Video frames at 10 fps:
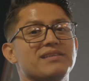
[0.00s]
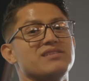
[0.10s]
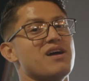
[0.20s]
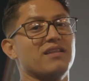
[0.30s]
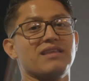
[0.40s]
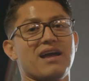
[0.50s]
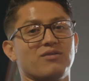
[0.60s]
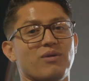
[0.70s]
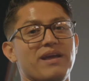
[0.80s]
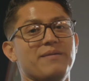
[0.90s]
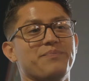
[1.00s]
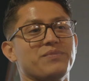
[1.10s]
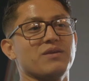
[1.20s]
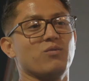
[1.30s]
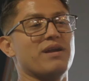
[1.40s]
is not that great.
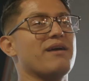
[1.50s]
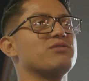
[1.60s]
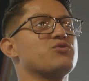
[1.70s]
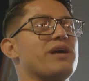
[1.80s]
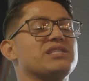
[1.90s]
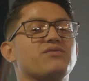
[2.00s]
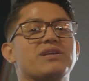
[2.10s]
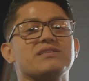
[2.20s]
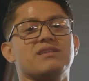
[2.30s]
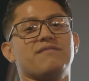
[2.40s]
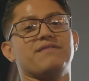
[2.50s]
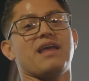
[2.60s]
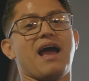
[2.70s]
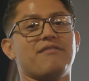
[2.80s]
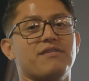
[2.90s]
When I was transferring stuff in
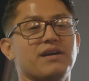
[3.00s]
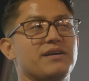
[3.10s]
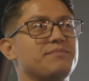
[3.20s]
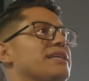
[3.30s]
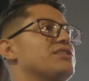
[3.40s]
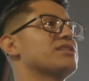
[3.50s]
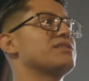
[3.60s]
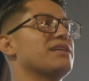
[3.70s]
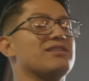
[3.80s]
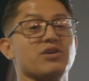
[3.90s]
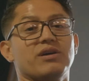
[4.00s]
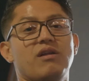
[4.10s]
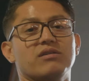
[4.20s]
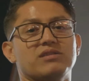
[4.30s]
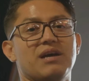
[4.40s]
Africa, it took a
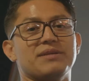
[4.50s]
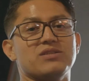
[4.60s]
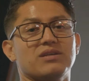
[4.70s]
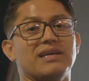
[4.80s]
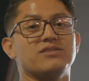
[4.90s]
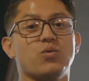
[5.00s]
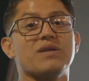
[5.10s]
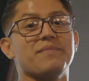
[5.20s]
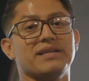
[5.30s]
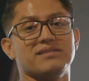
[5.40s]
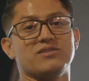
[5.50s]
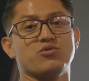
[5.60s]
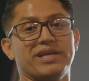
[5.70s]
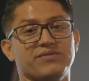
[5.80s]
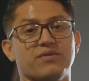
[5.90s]
long time. It took like 20 minutes to
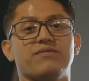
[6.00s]
transfer